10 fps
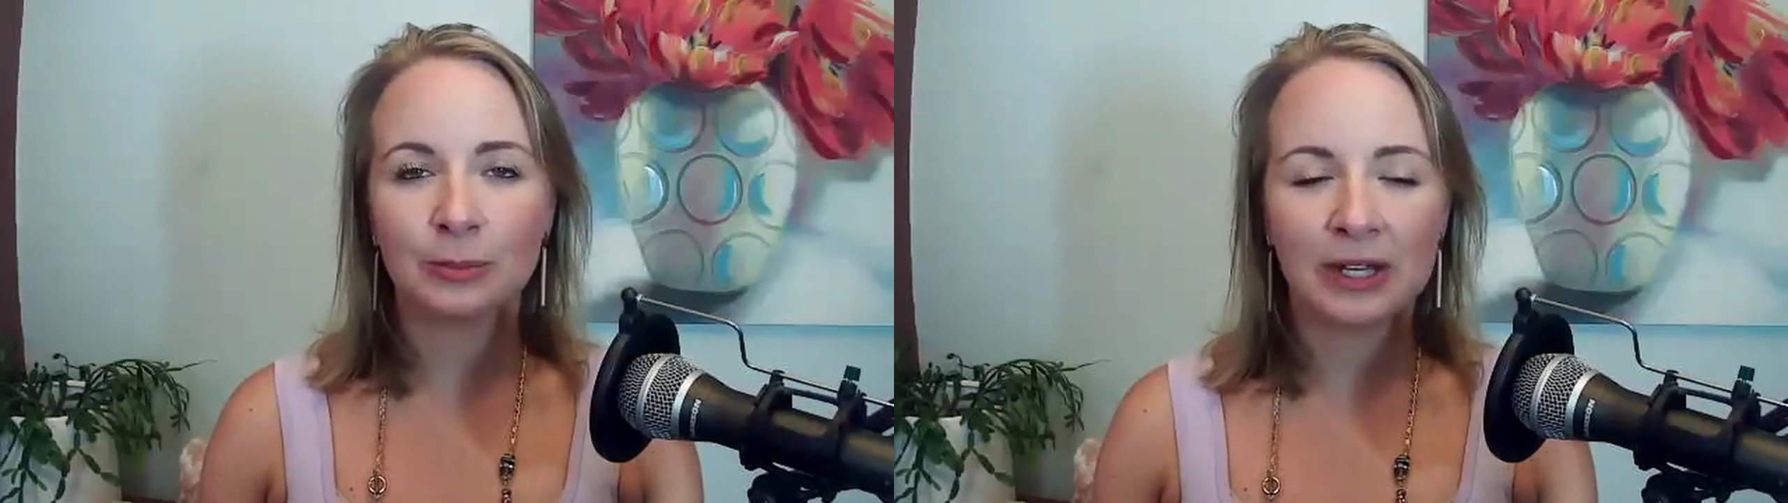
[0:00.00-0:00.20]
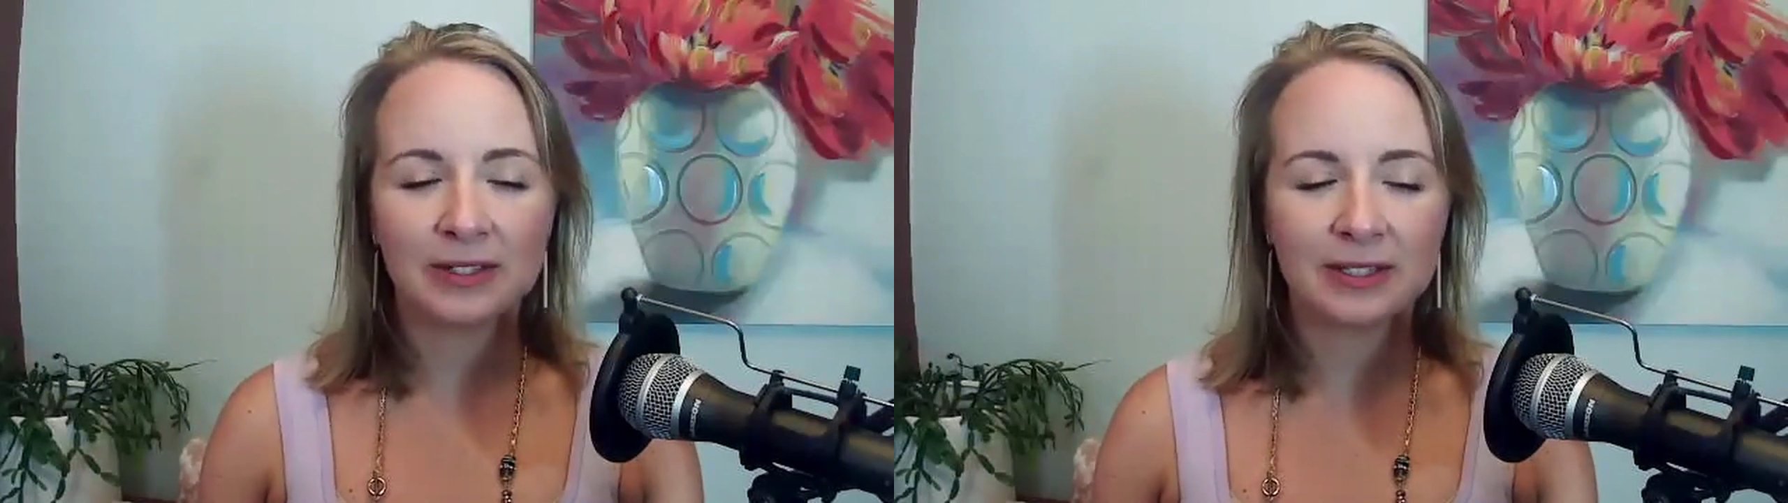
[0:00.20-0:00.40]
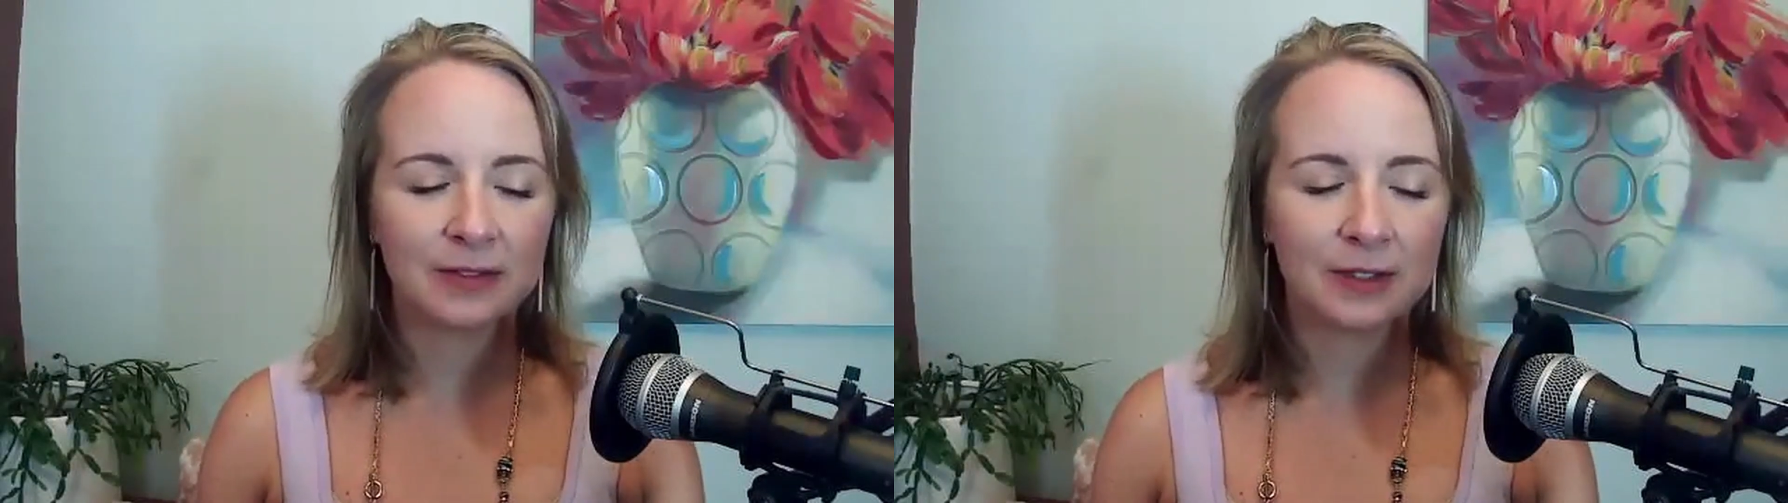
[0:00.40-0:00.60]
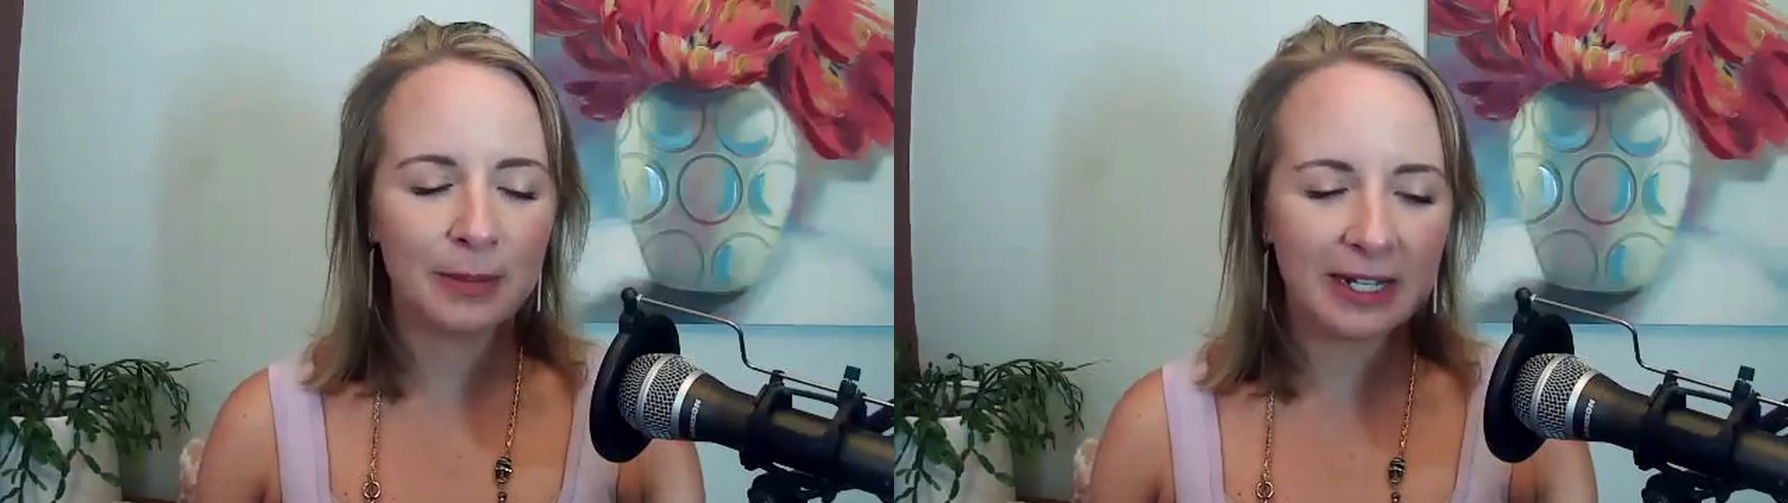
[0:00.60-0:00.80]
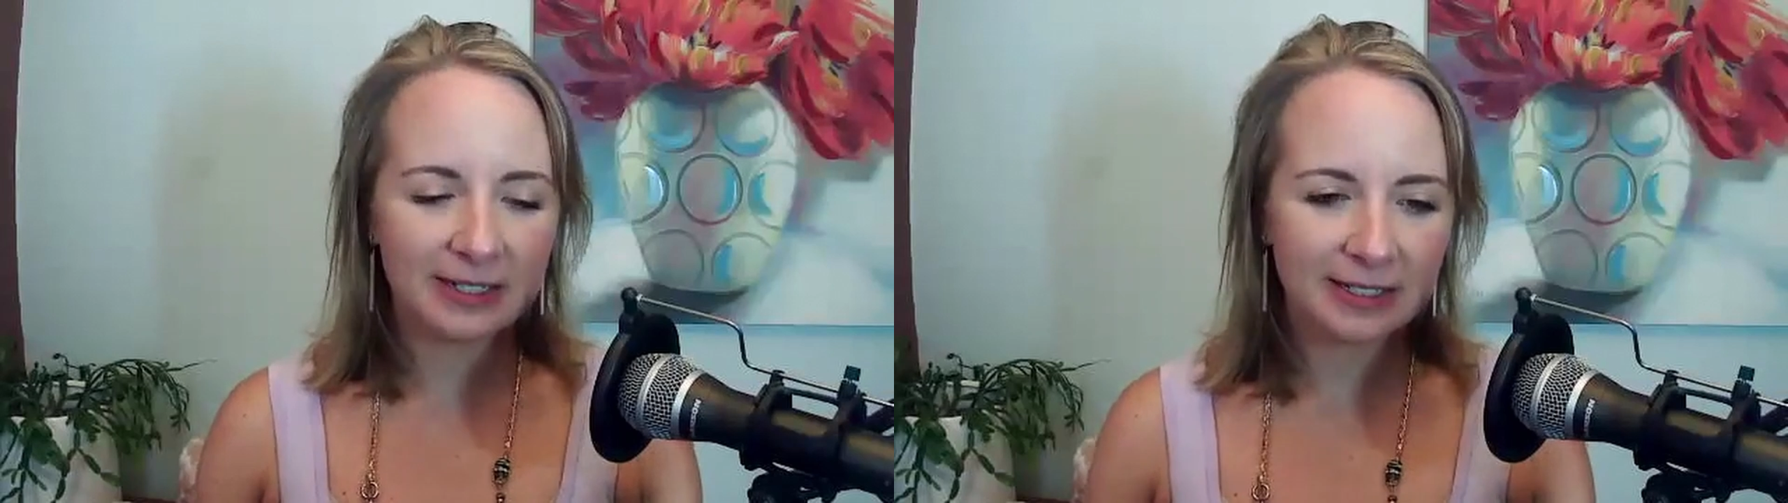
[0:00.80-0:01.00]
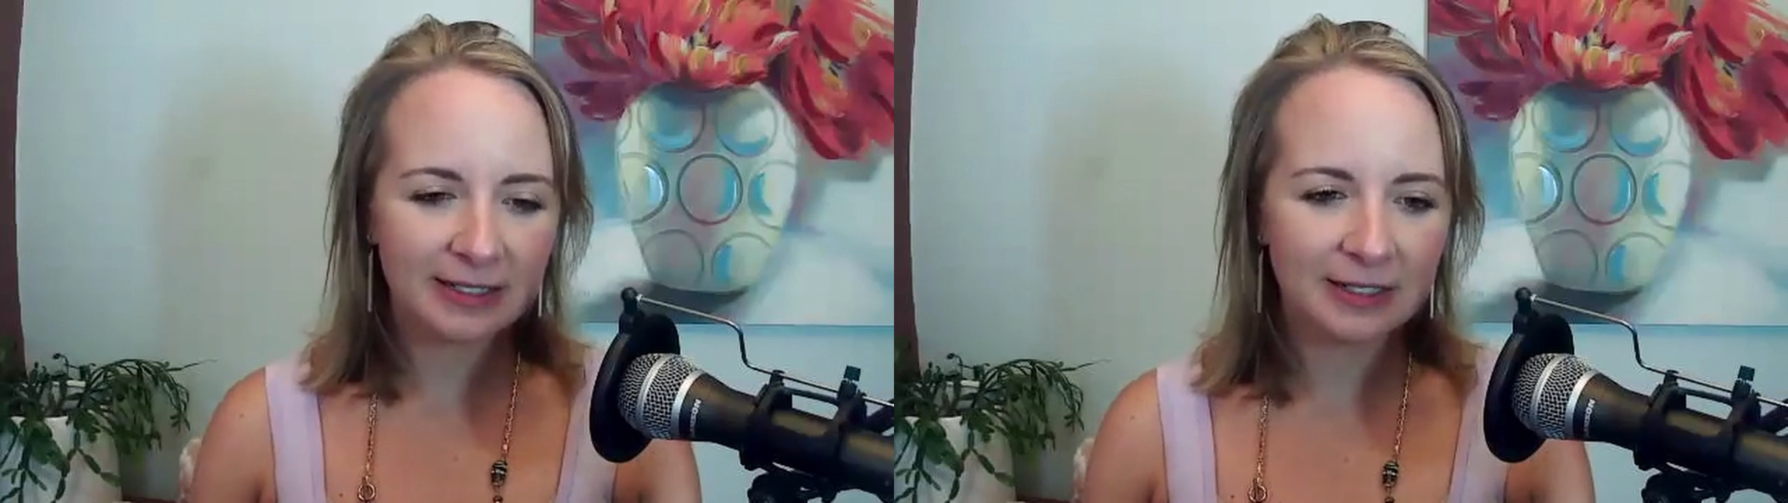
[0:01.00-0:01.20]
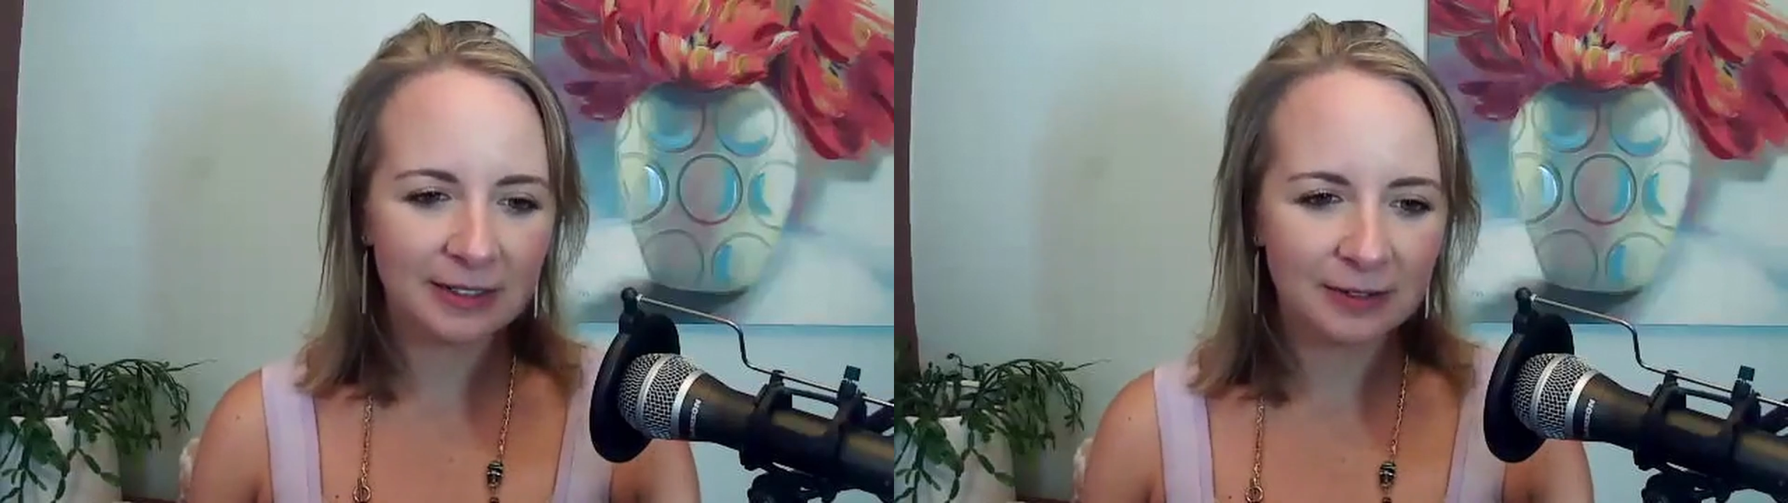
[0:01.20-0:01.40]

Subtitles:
balance of the masculine,